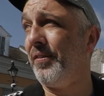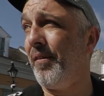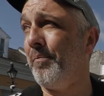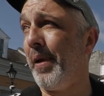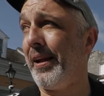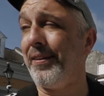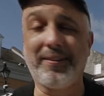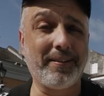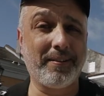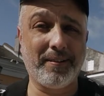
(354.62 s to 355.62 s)

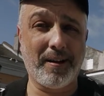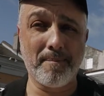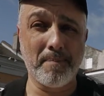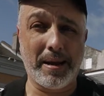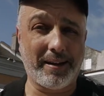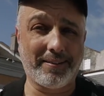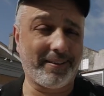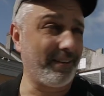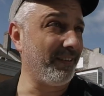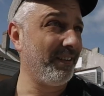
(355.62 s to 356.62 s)
Amazing.
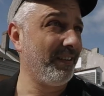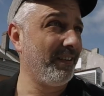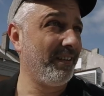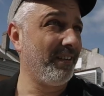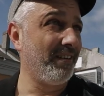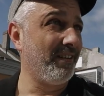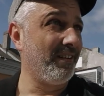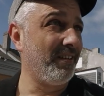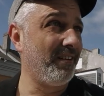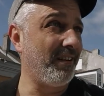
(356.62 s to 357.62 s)
Amazing.
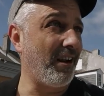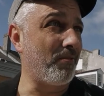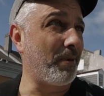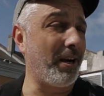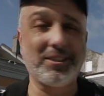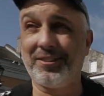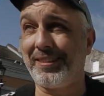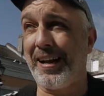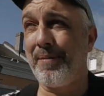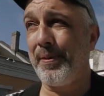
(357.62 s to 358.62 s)
Everybody's just
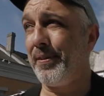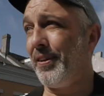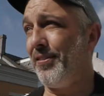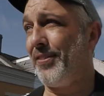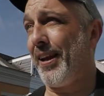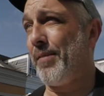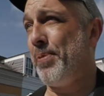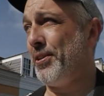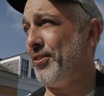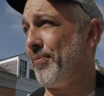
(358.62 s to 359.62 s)
stopping and just taking
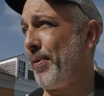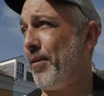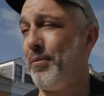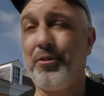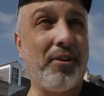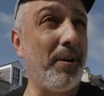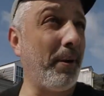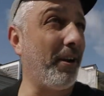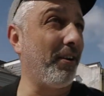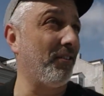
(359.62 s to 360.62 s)
pictures of Bourbon Street
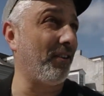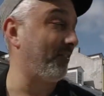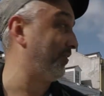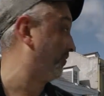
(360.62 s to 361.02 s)
because there's